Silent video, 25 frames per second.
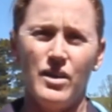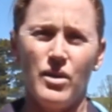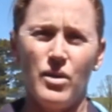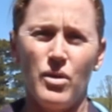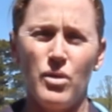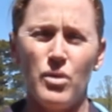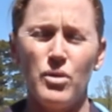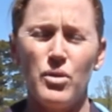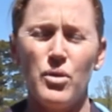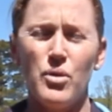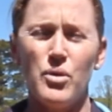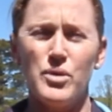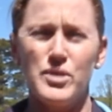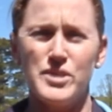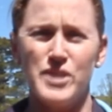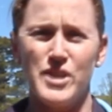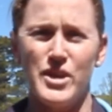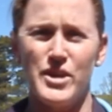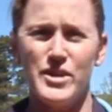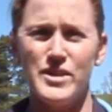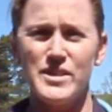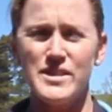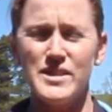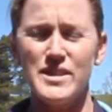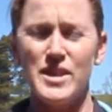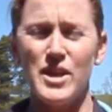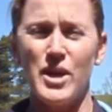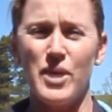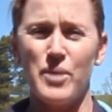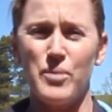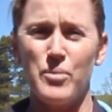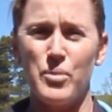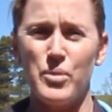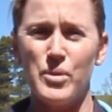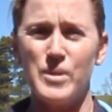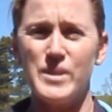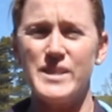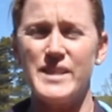All horse owners,
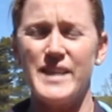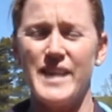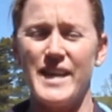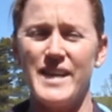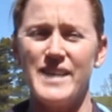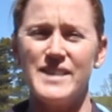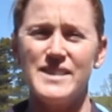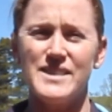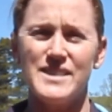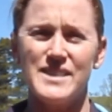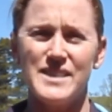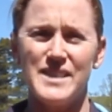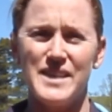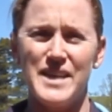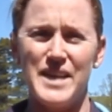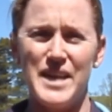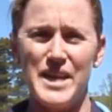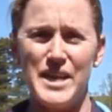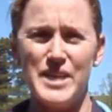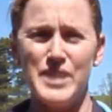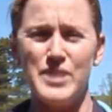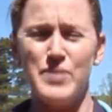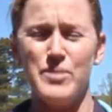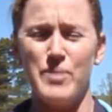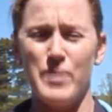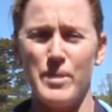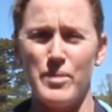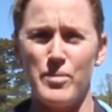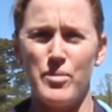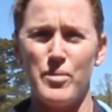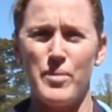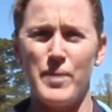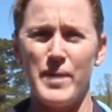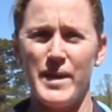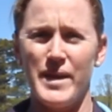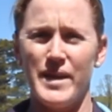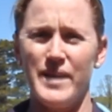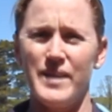like Boy Scouts, need to be
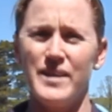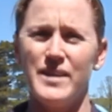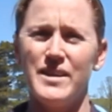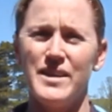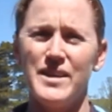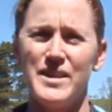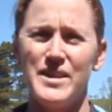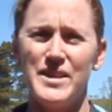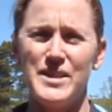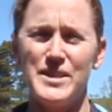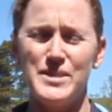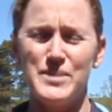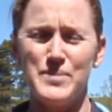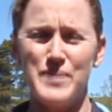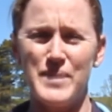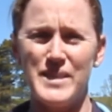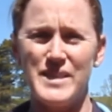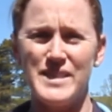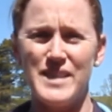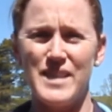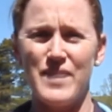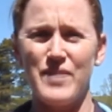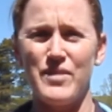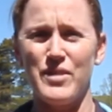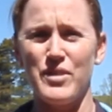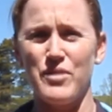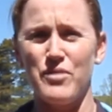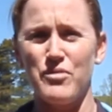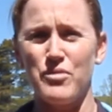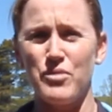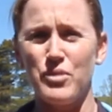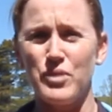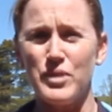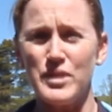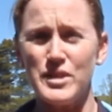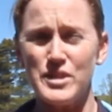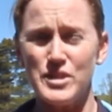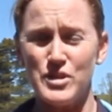prepared. This means having a
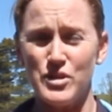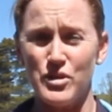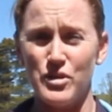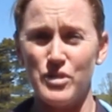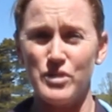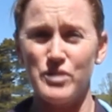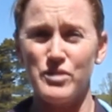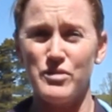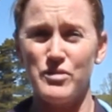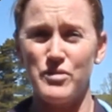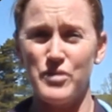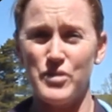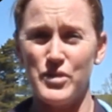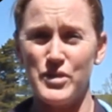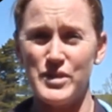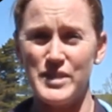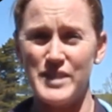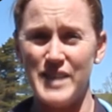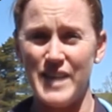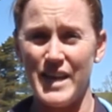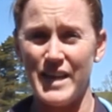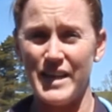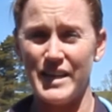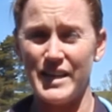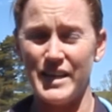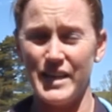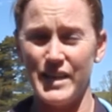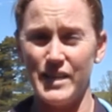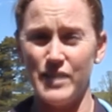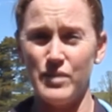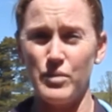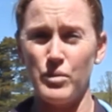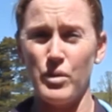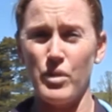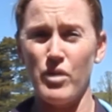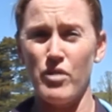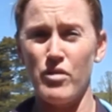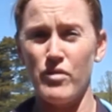fully stocked first aid
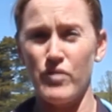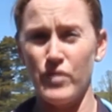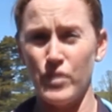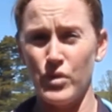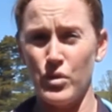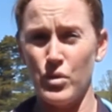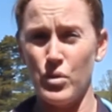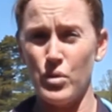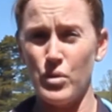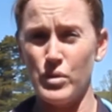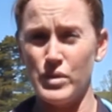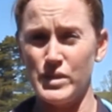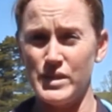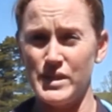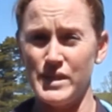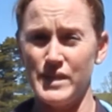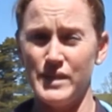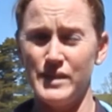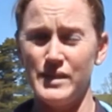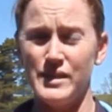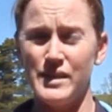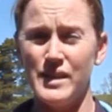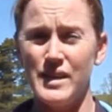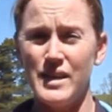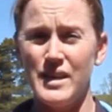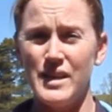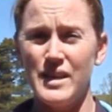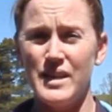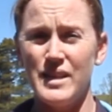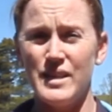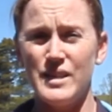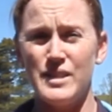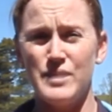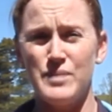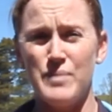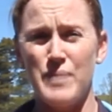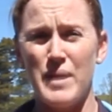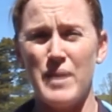kit wherever your horse is.
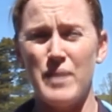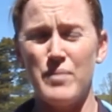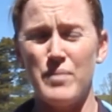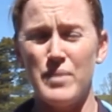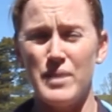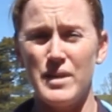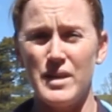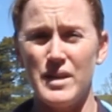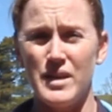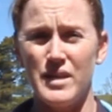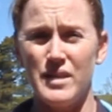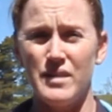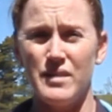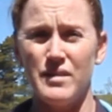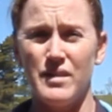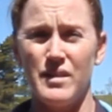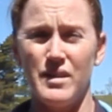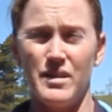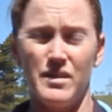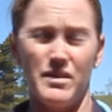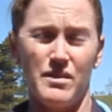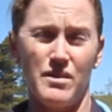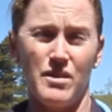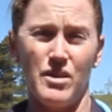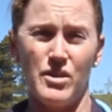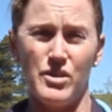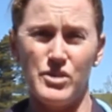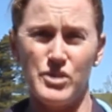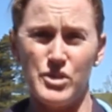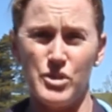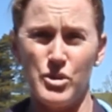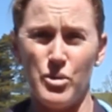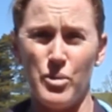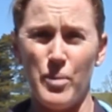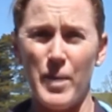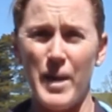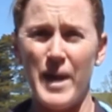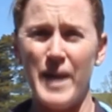This may be close
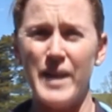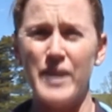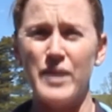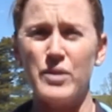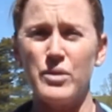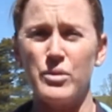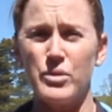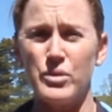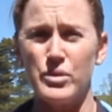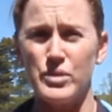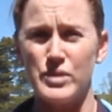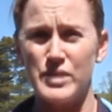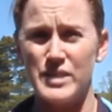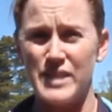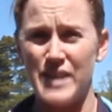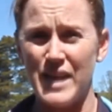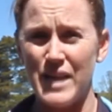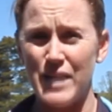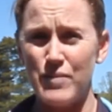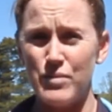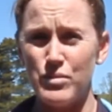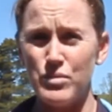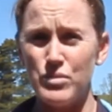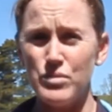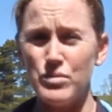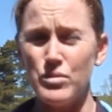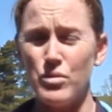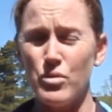to your paddock or your stable,